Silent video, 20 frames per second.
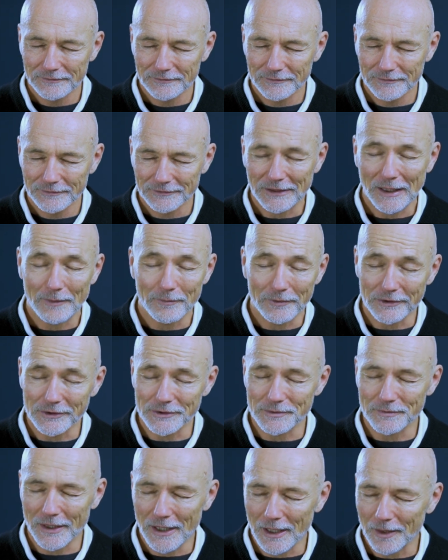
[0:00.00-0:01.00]
Sabbath is
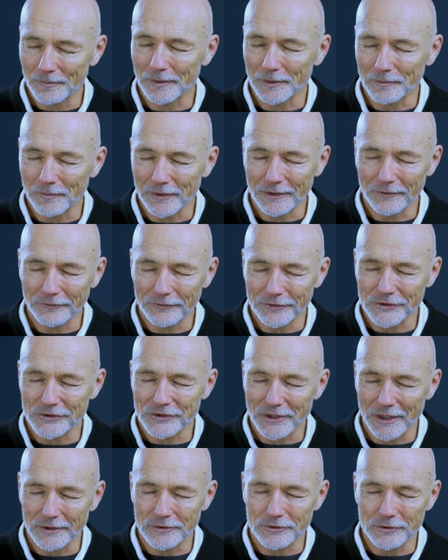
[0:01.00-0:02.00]
helping me
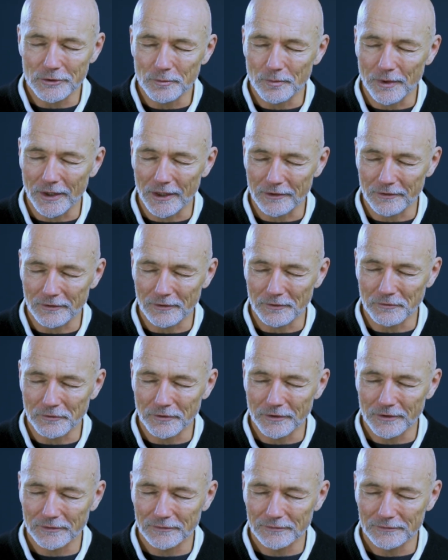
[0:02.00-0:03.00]
understand you better,
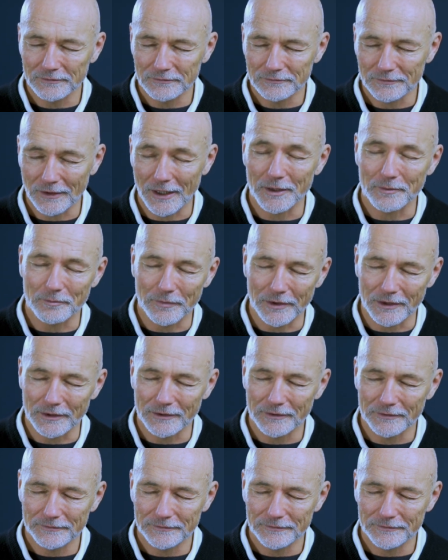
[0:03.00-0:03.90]
Lord, and me.